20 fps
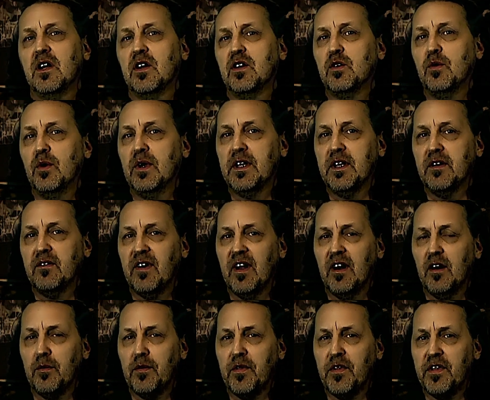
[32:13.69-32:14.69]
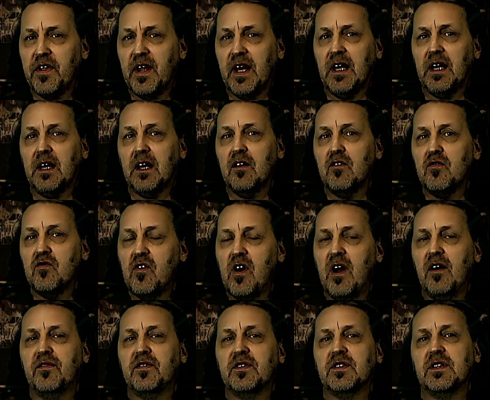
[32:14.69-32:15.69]
you will develop thick and
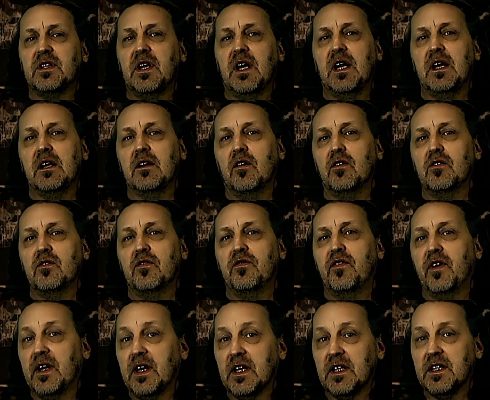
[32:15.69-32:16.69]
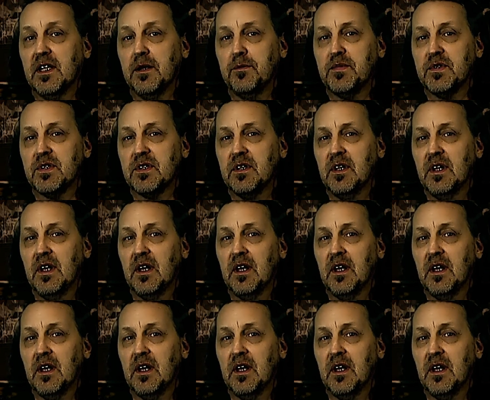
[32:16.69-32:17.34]
rough skin on your fingertips,